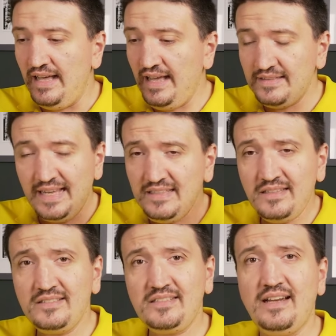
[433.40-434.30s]
And I
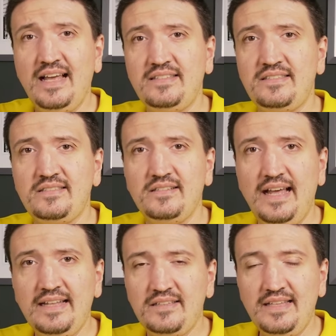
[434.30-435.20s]
didn't realize
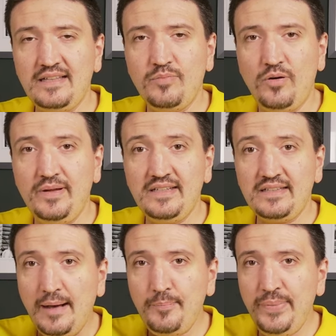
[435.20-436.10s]
at that moment
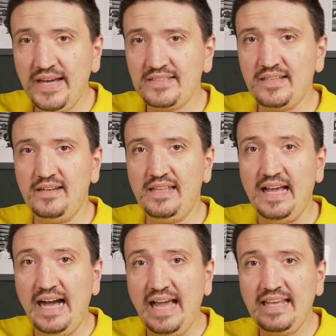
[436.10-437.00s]
that personally
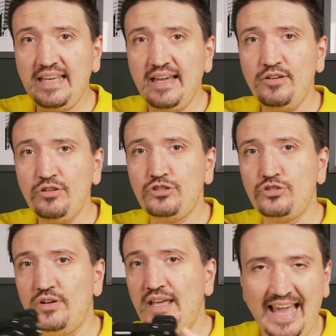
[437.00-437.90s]
I can use
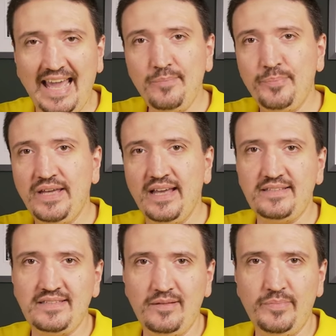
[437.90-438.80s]
Sony APS-C,